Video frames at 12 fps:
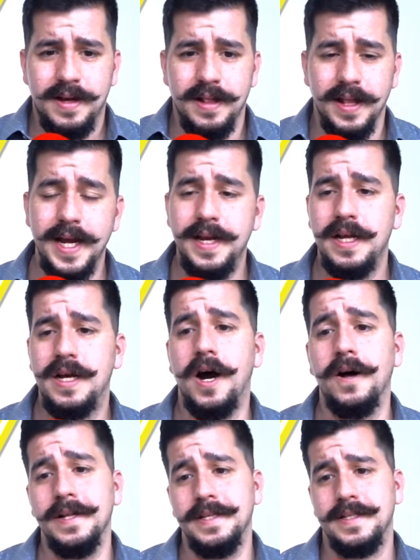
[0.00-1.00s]
Landon
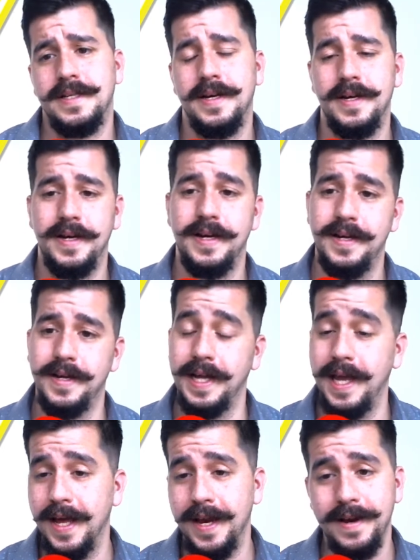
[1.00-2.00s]
Collins.
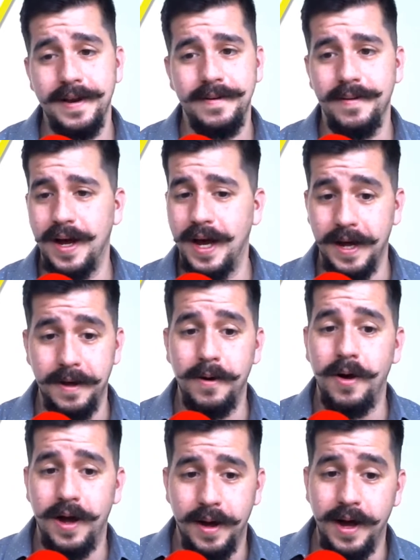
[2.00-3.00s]
Again,
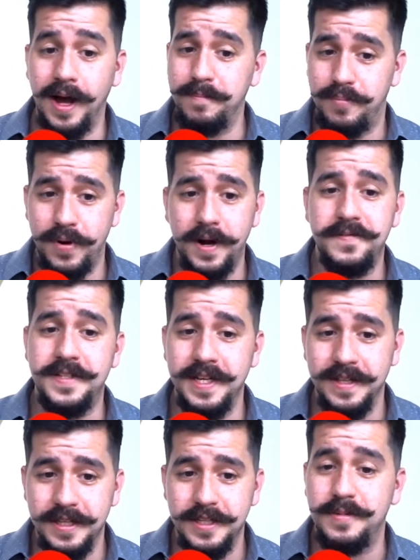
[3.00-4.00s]
I'm
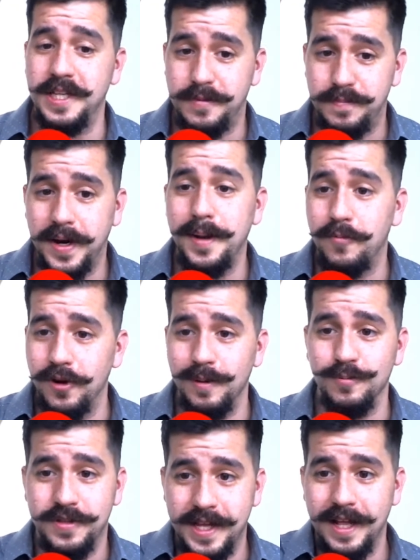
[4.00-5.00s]
prefacing these pipe
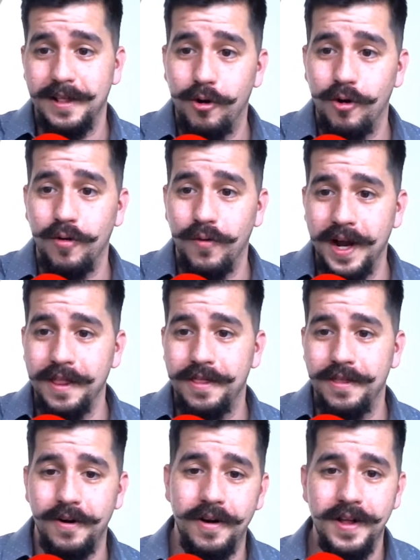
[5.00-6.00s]
dreams with that lower right
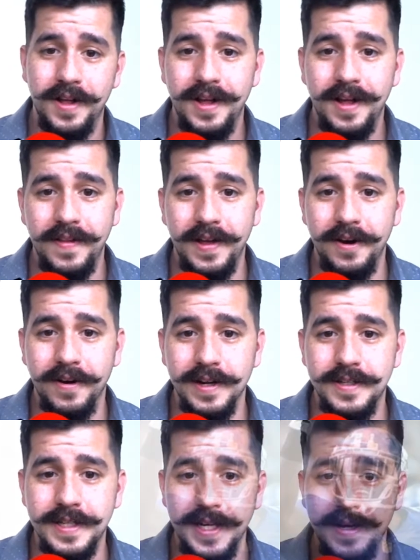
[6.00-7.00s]
third that you're going to
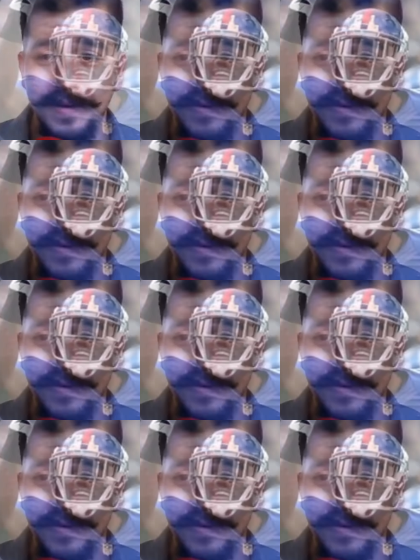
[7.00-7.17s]
see.